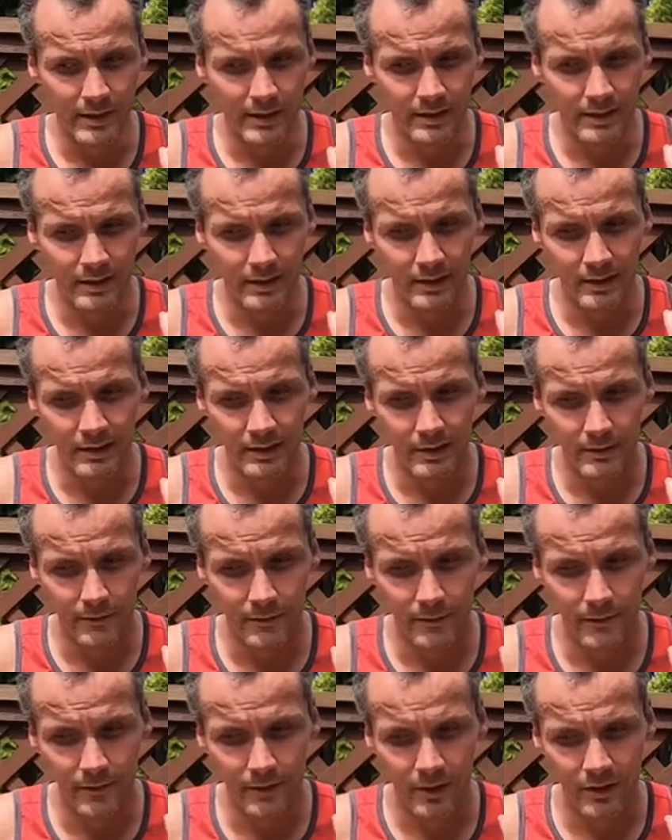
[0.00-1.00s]
the
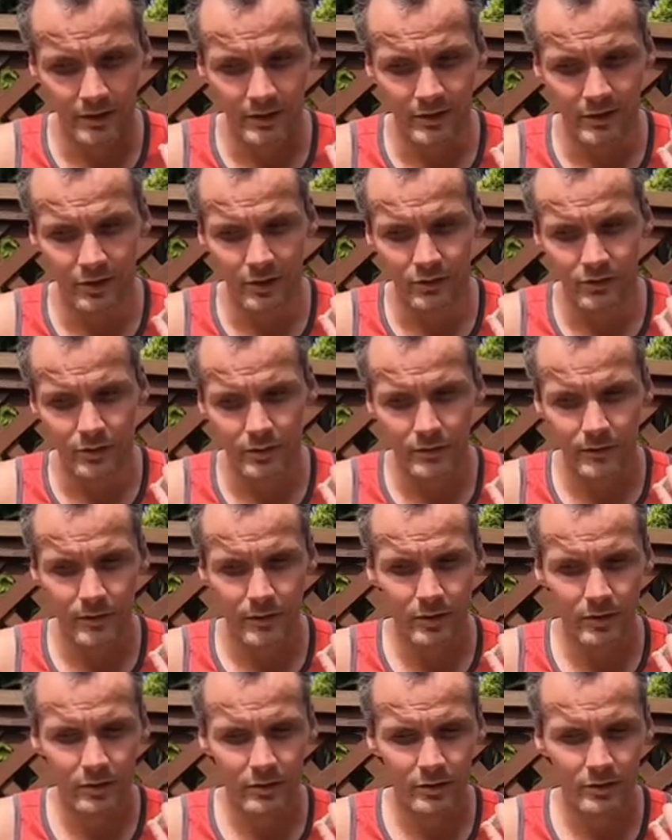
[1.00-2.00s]
font on your phone,
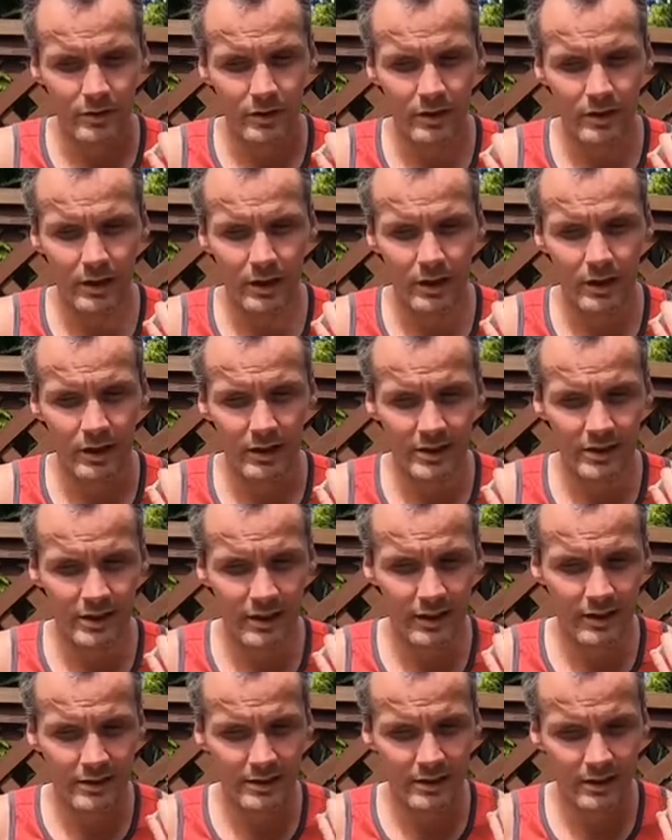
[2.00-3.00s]
uh, changing
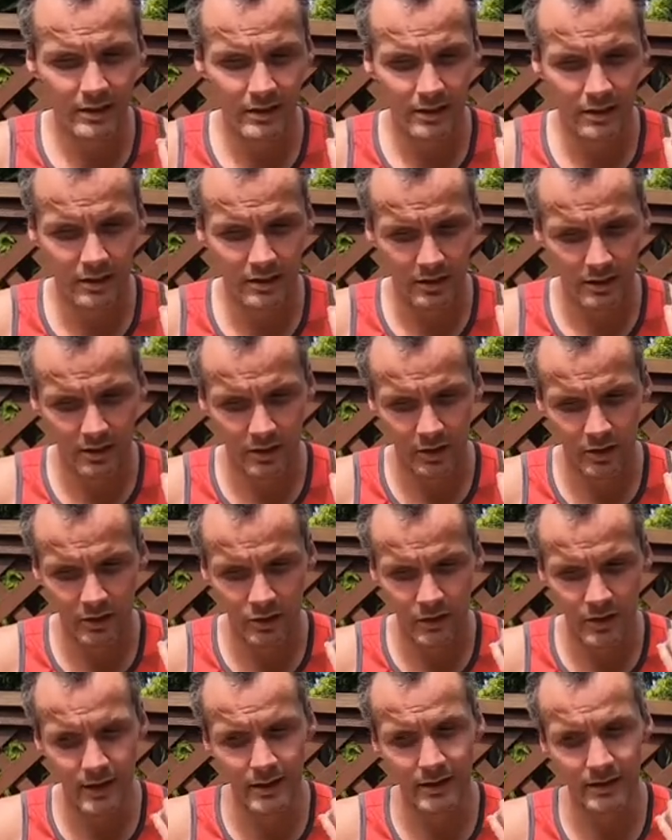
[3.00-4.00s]
the
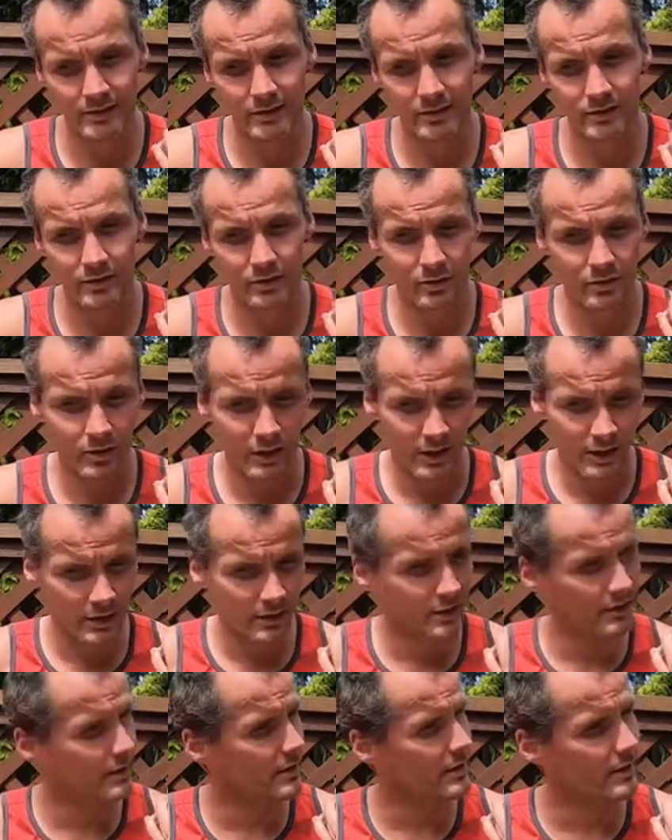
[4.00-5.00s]
contrast, so the
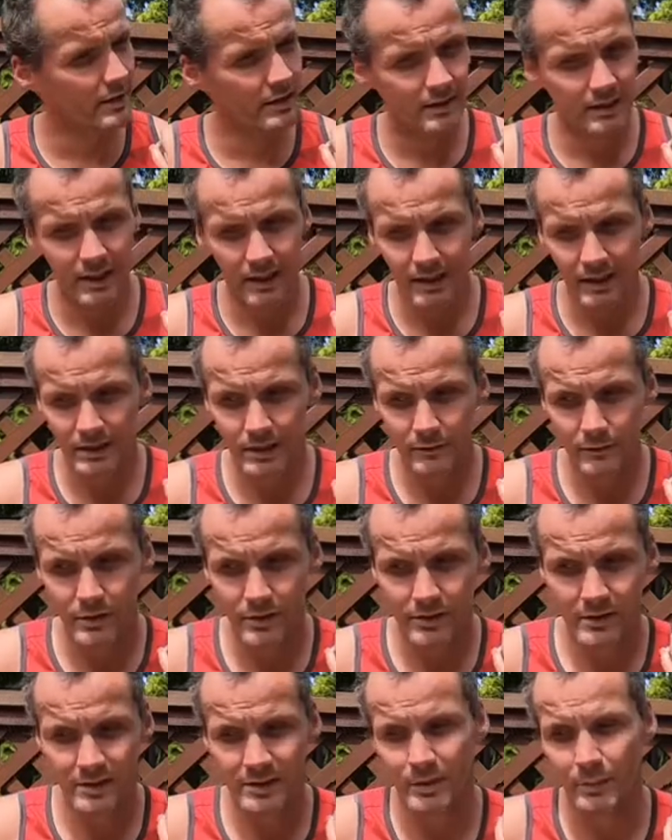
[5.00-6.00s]
text versus the
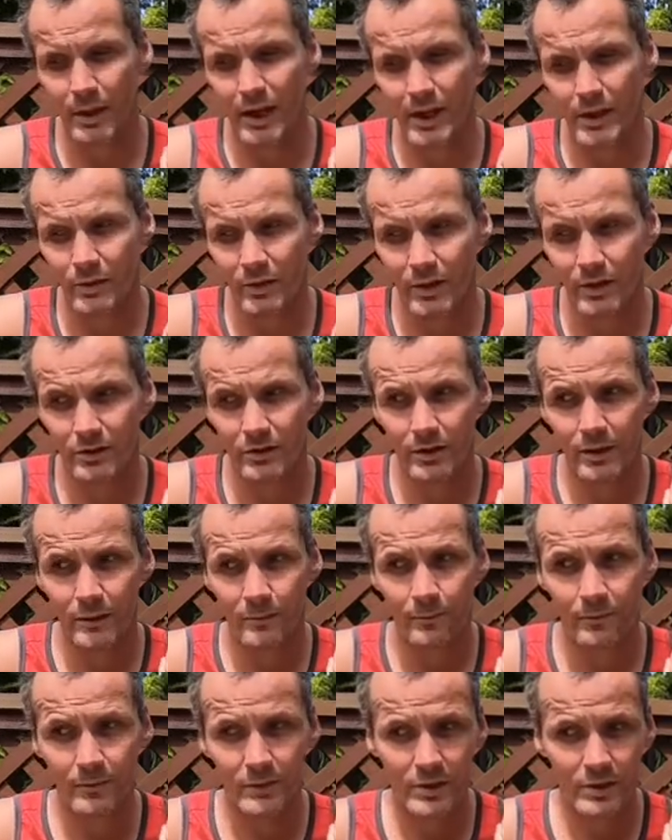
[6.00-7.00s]
background,
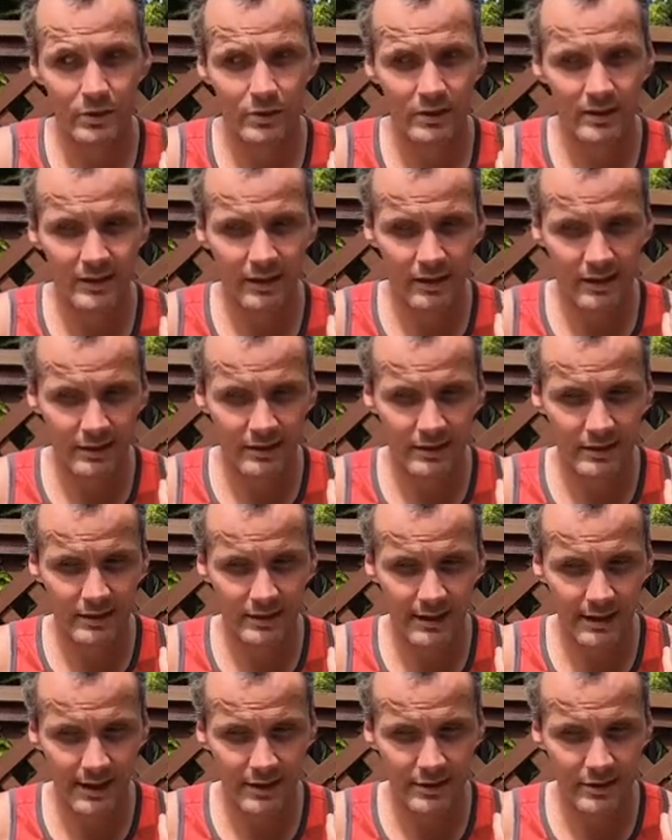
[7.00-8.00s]
so the text stands
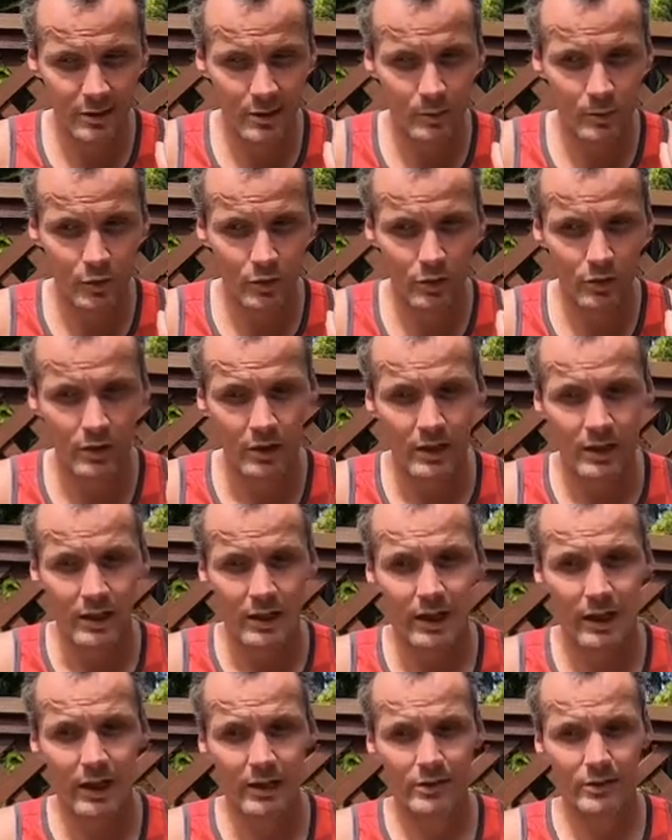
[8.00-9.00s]
out more. I
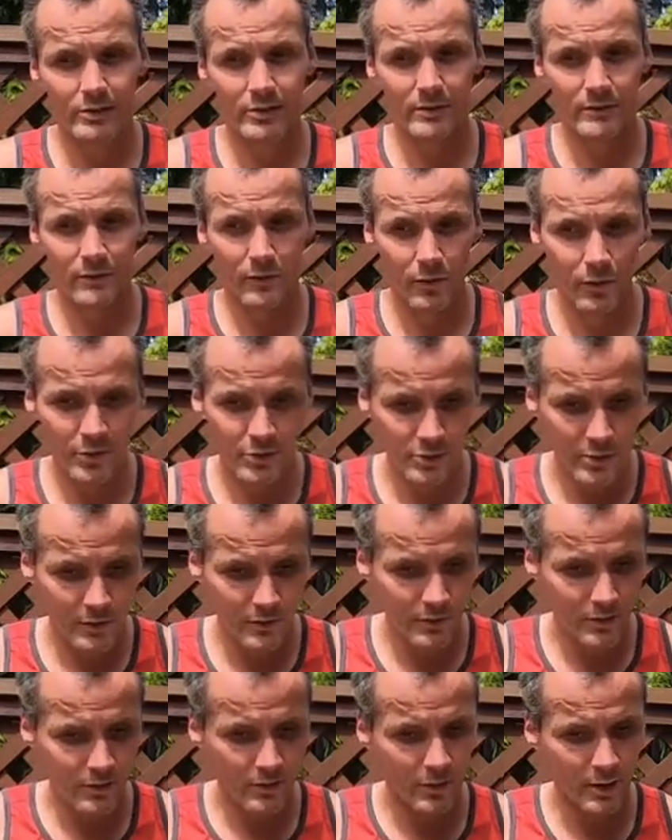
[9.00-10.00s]
use VoiceOver on
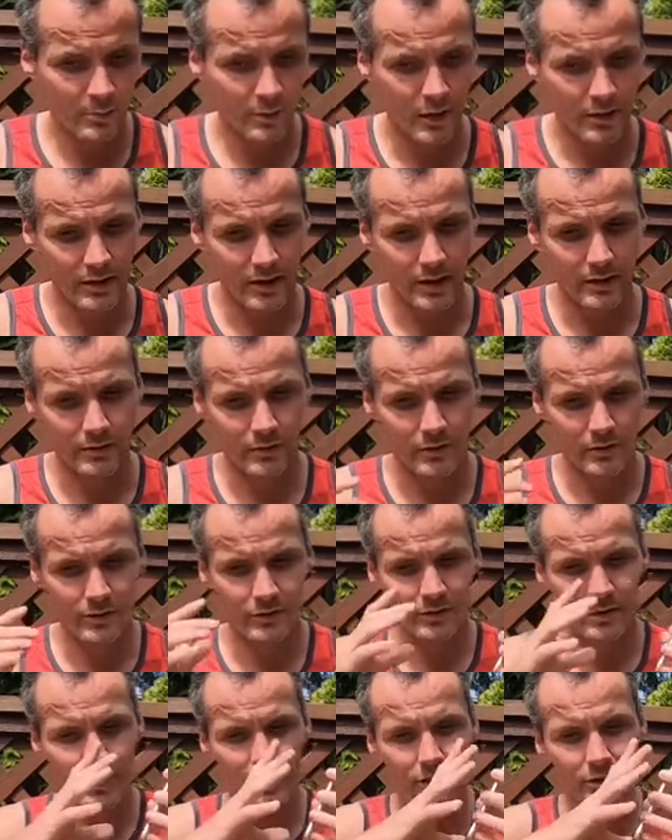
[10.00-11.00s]
my iPhone. I'll
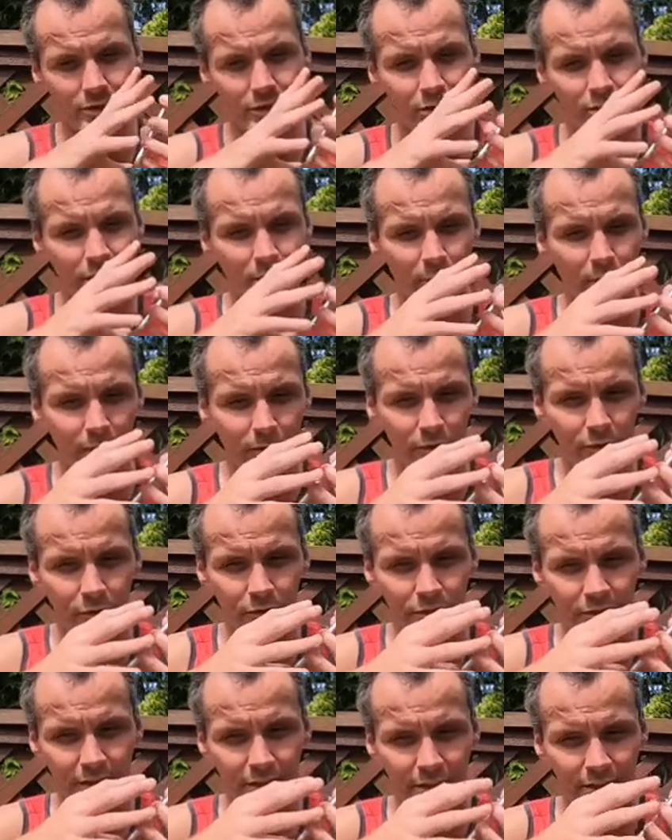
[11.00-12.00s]
turn up my phone so you guys
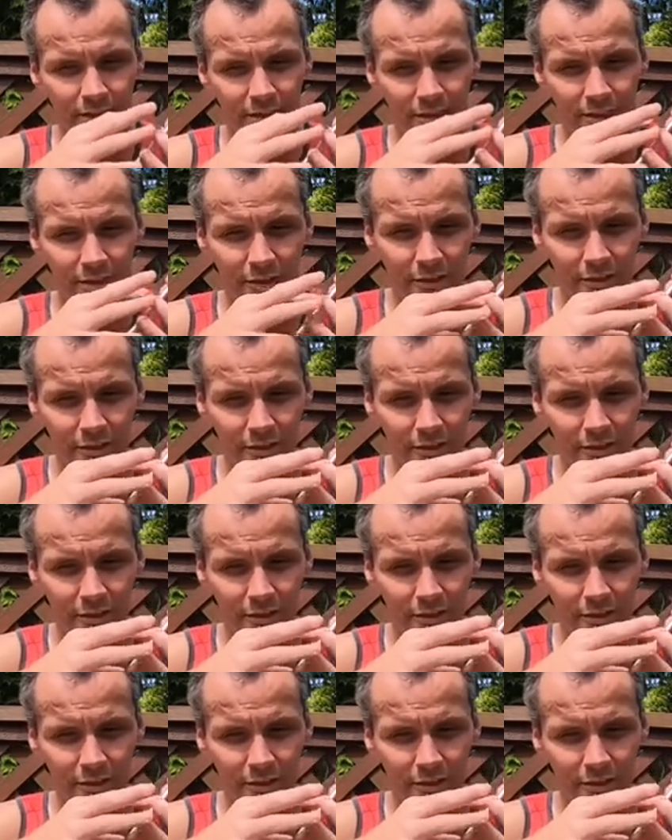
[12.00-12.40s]
can hear.